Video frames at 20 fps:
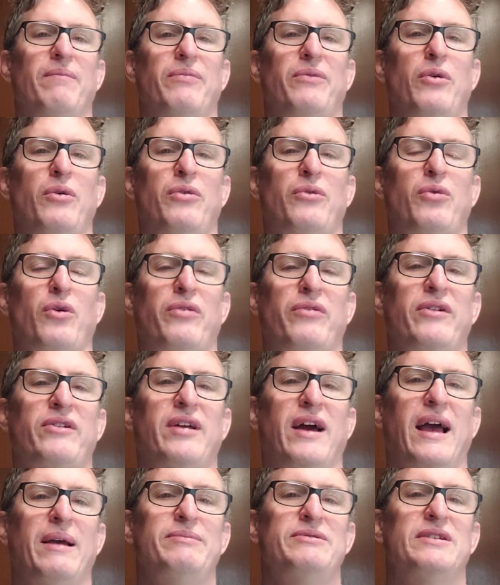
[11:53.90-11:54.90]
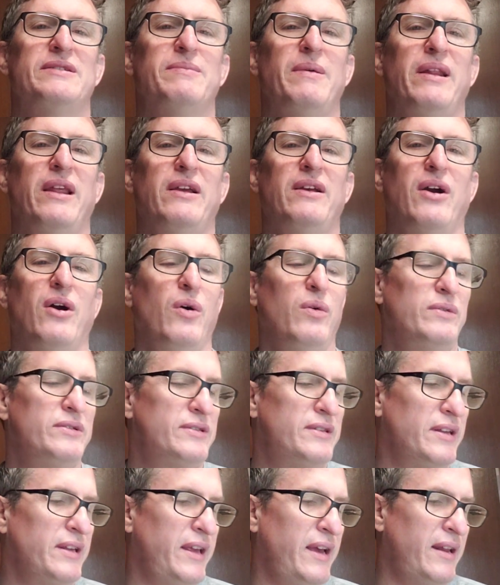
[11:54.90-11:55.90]
as many coats
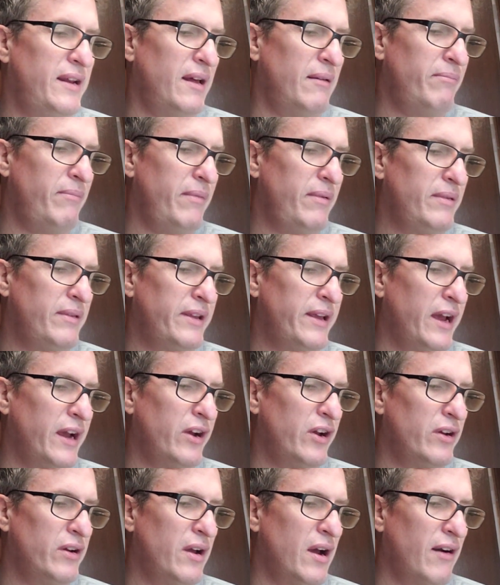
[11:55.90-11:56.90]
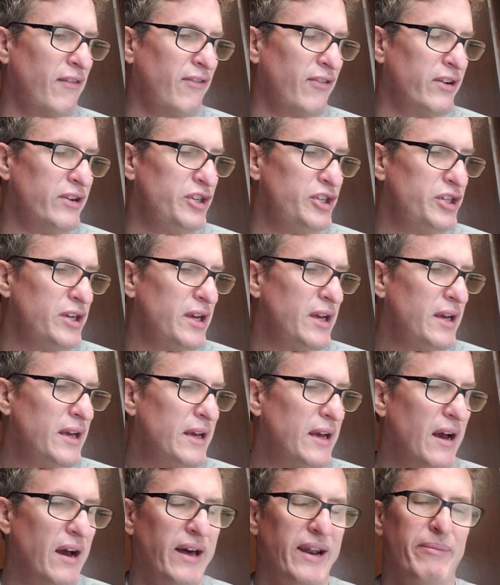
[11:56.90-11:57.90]
to get good coverage
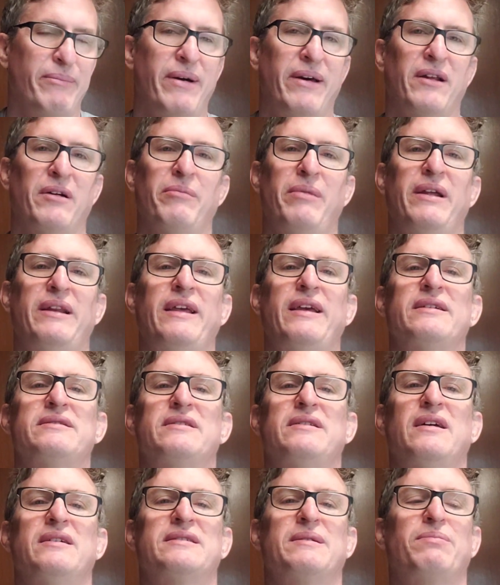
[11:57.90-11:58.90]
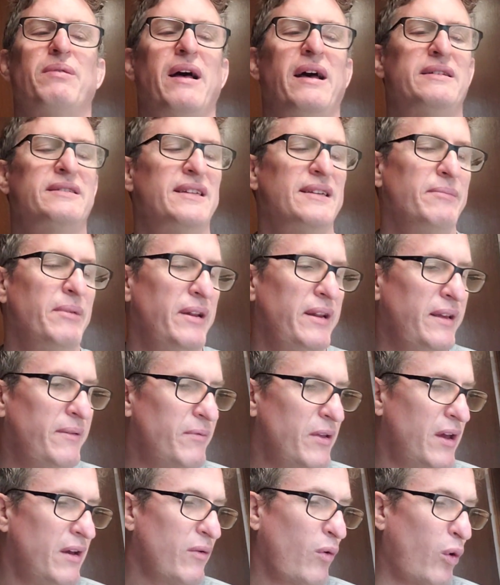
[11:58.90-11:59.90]
on a metal mini as it does a plastic mini. Of